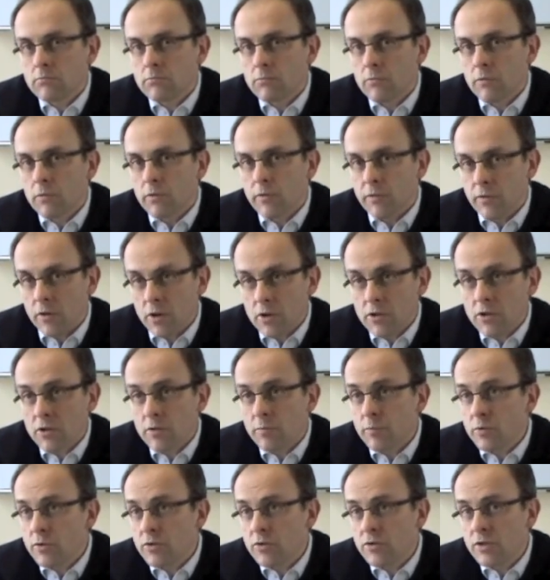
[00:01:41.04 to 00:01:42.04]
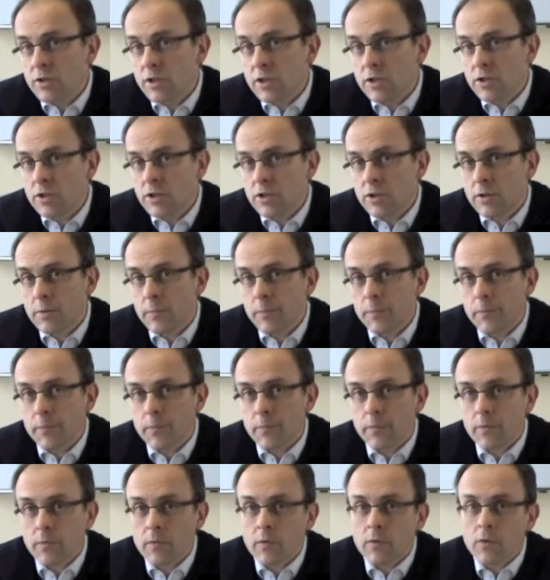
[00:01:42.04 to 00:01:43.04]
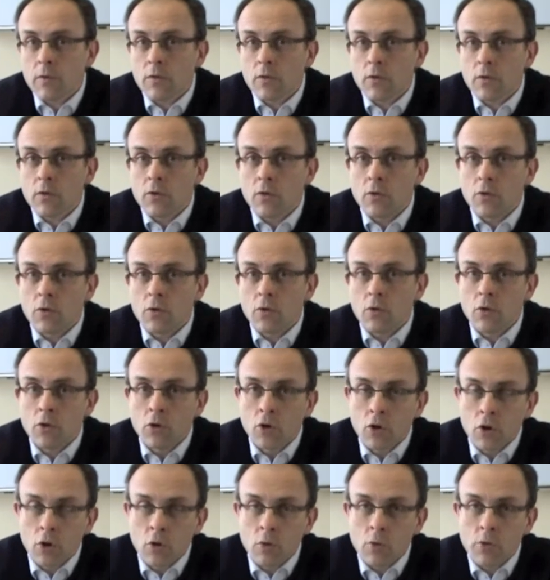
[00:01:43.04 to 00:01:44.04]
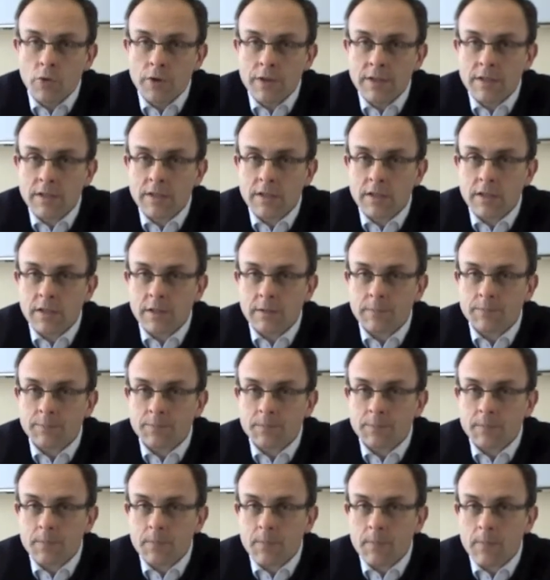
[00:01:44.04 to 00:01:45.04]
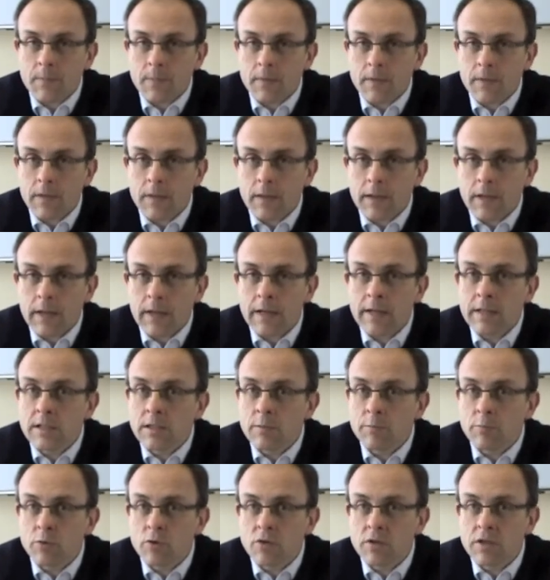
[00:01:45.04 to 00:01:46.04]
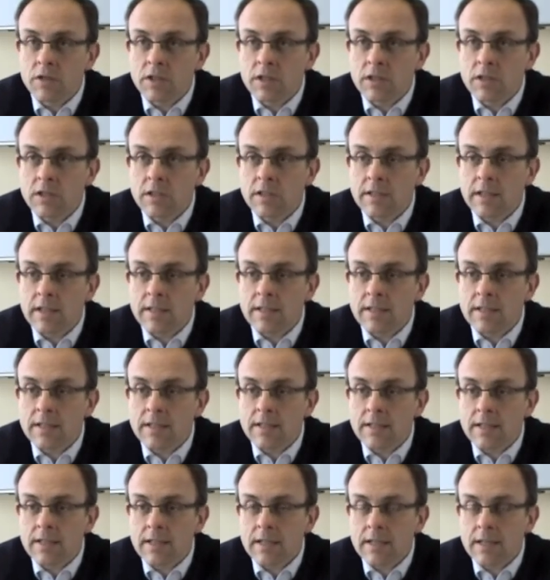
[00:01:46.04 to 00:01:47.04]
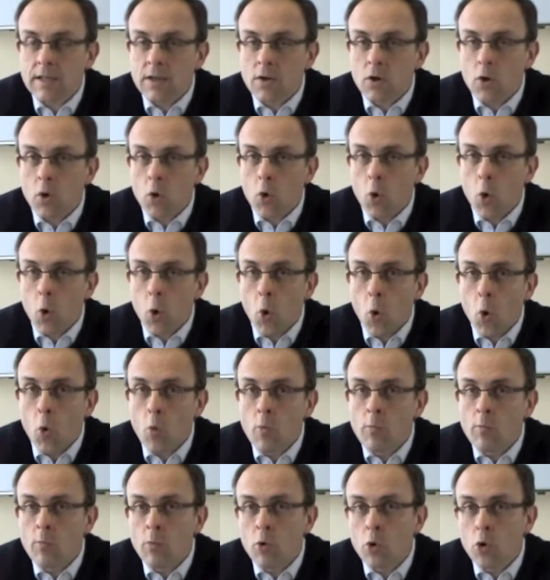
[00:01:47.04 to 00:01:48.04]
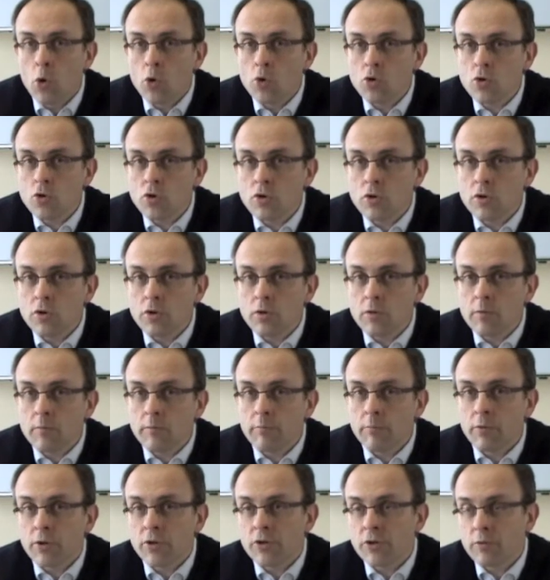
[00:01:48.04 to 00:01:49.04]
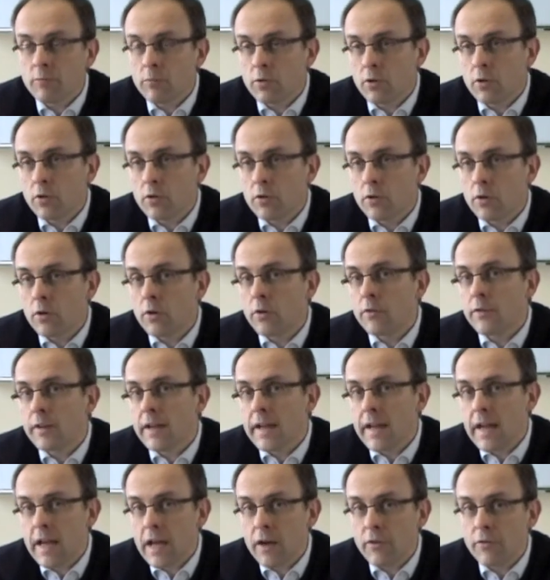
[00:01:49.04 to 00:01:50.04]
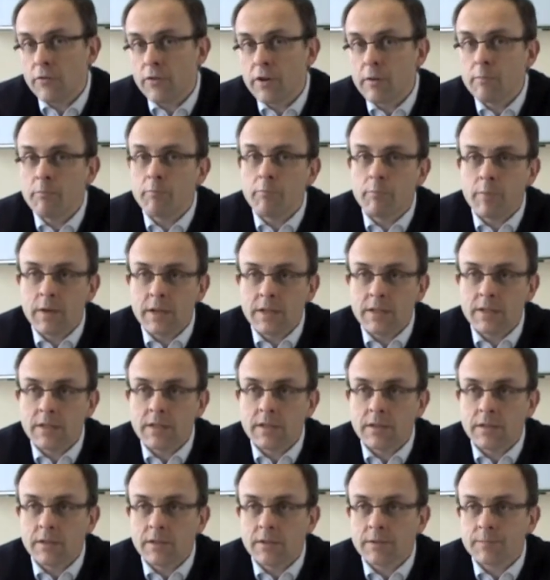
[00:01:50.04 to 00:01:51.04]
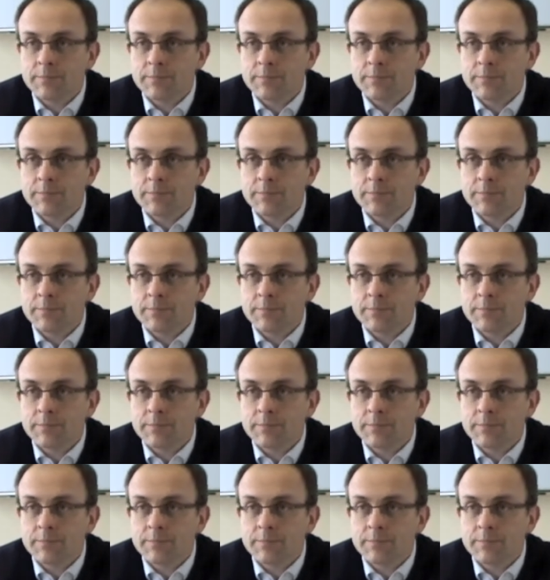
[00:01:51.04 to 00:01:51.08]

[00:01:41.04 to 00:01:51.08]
fast procedure, low risk, and it's a procedure that is almost possible on every patient.